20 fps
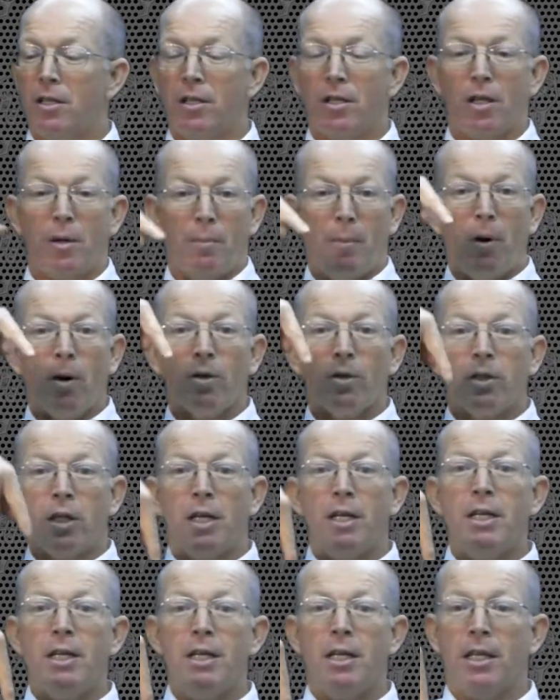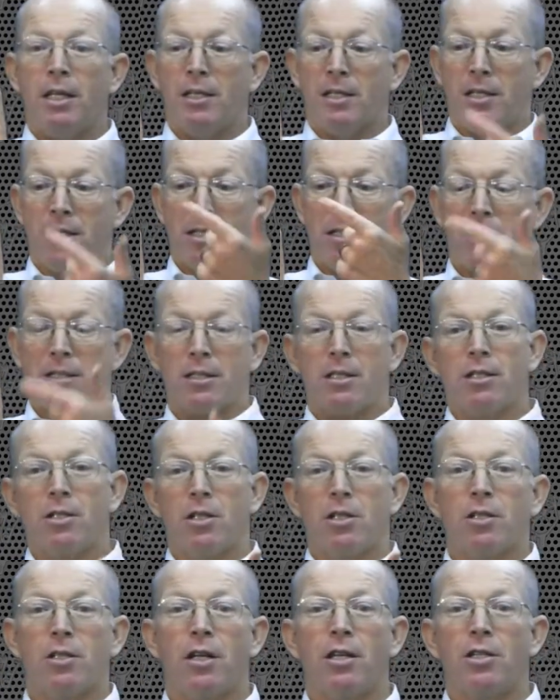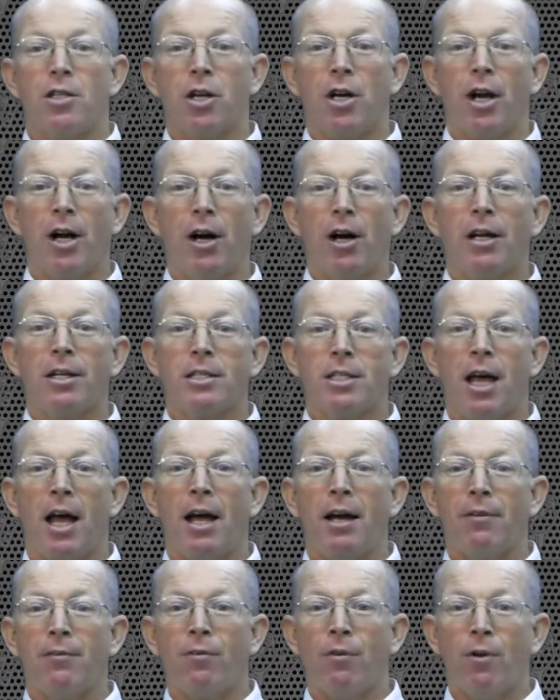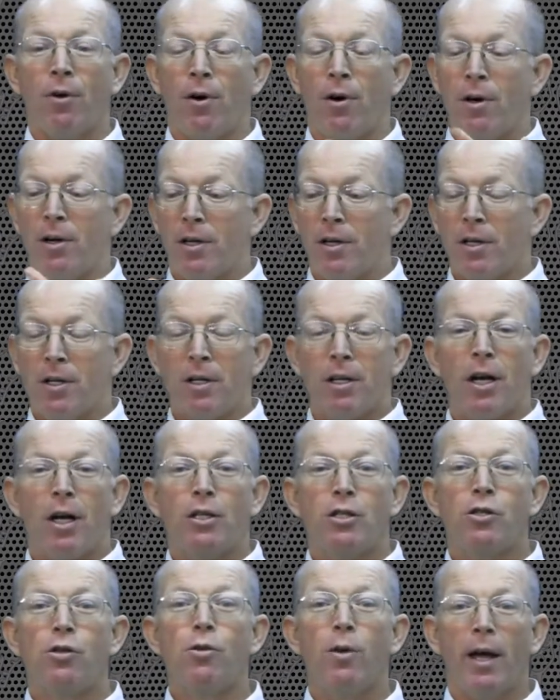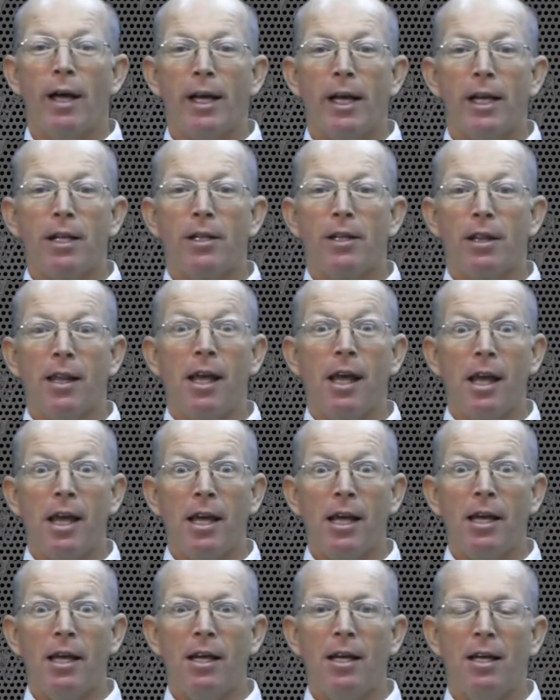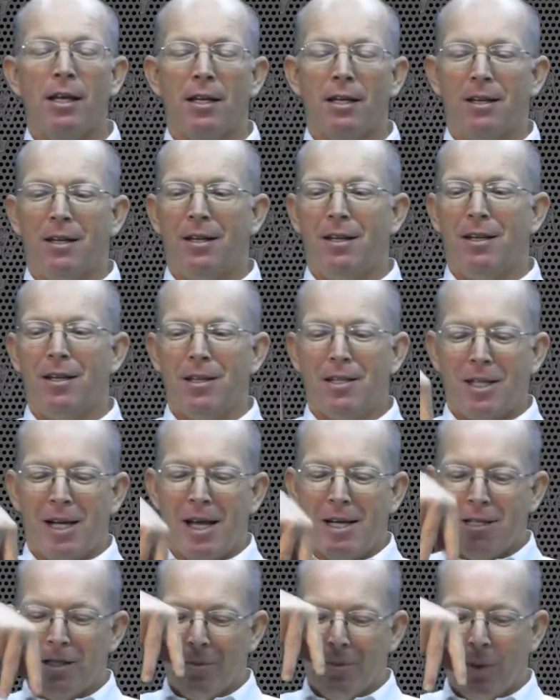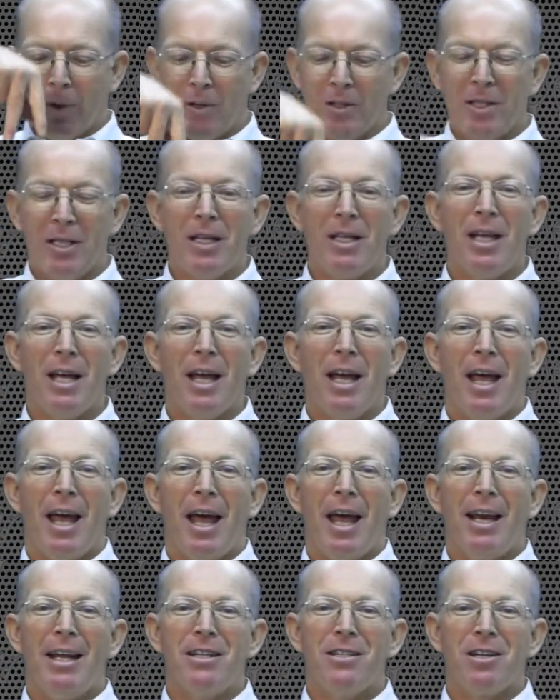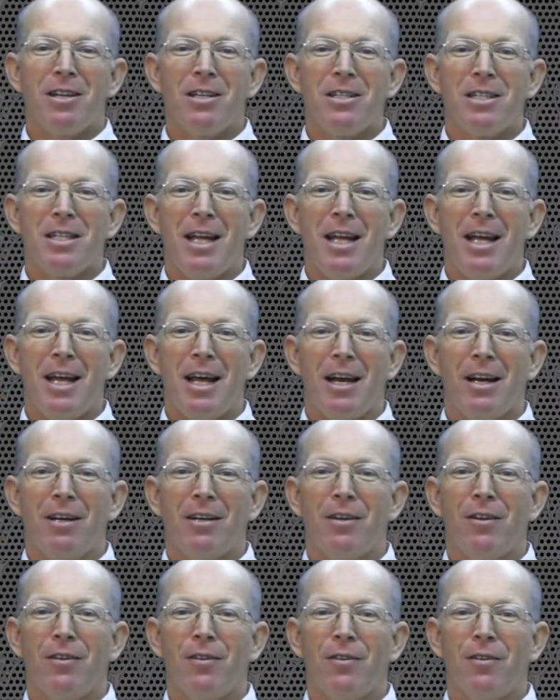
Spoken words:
The person, this is just a generic sign for a two-legged thing, in this case a person, and he's going to stand.